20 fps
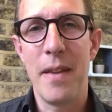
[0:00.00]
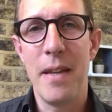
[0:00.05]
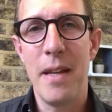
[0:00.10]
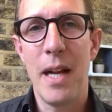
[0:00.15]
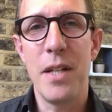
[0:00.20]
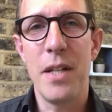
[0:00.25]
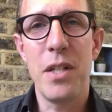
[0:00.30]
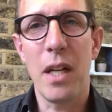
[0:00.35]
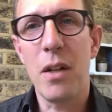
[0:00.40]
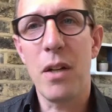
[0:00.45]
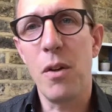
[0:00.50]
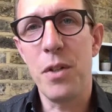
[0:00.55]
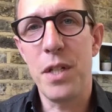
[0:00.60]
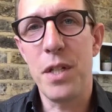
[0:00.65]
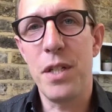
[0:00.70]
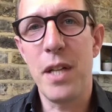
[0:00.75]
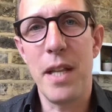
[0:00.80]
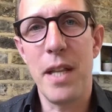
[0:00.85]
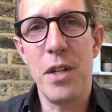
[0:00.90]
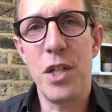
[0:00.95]
And
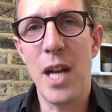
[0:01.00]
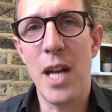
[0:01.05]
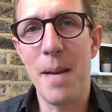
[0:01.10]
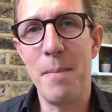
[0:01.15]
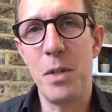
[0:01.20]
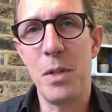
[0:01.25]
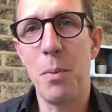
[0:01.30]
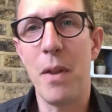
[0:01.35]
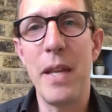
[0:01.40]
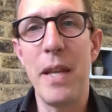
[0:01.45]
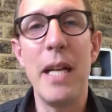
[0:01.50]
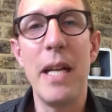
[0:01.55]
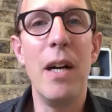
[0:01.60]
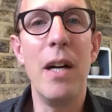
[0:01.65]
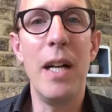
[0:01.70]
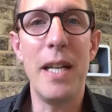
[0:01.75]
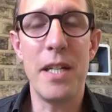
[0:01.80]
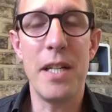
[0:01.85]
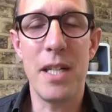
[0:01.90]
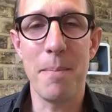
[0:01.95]
psychologists say that shame is one of the
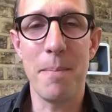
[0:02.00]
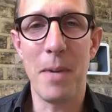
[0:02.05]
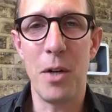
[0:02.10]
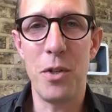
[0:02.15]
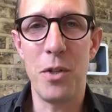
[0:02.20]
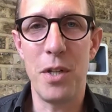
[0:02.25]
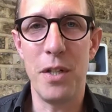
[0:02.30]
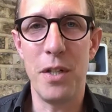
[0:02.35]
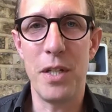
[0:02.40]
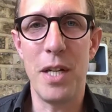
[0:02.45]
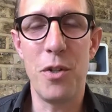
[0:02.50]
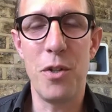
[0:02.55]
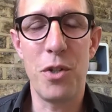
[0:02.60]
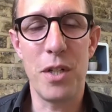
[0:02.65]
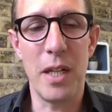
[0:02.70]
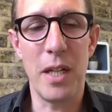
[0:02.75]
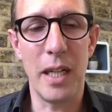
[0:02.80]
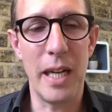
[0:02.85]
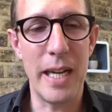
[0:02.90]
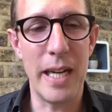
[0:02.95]
earliest emotions.
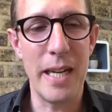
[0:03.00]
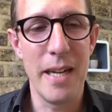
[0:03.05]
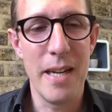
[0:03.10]
Interestingly,